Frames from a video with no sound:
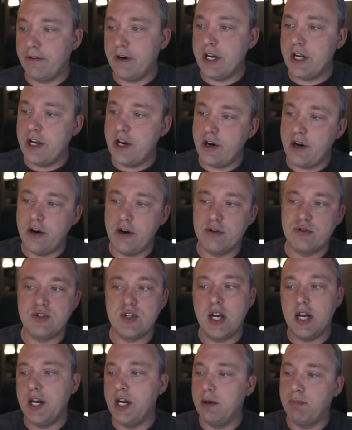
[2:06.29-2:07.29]
free year,
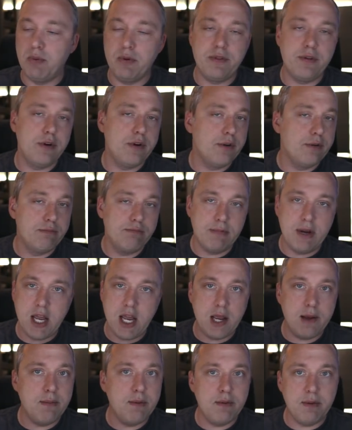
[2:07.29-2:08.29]
sign up with your
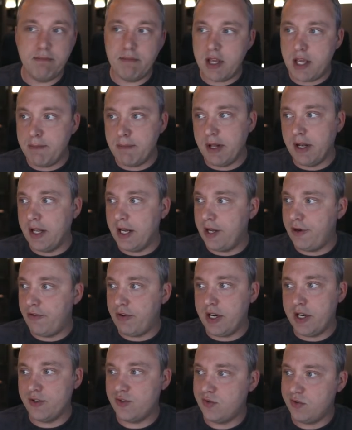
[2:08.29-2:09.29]
name and email
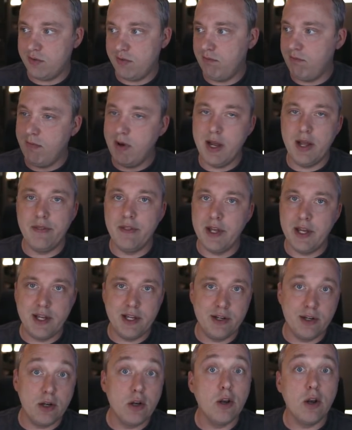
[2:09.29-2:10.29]
address, and
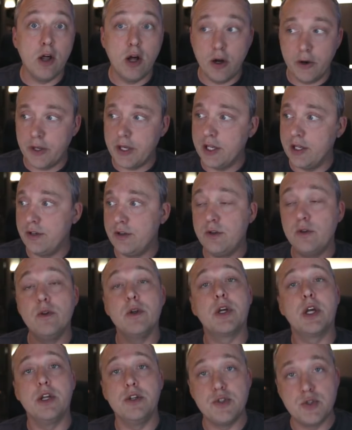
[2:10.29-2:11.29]
then log in to
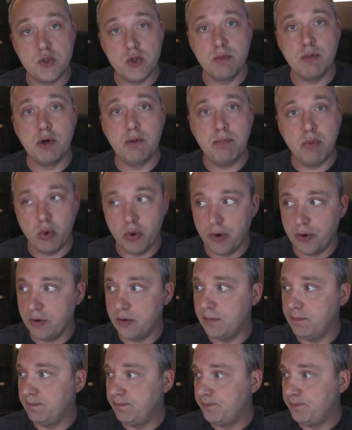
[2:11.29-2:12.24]
the consumer portal.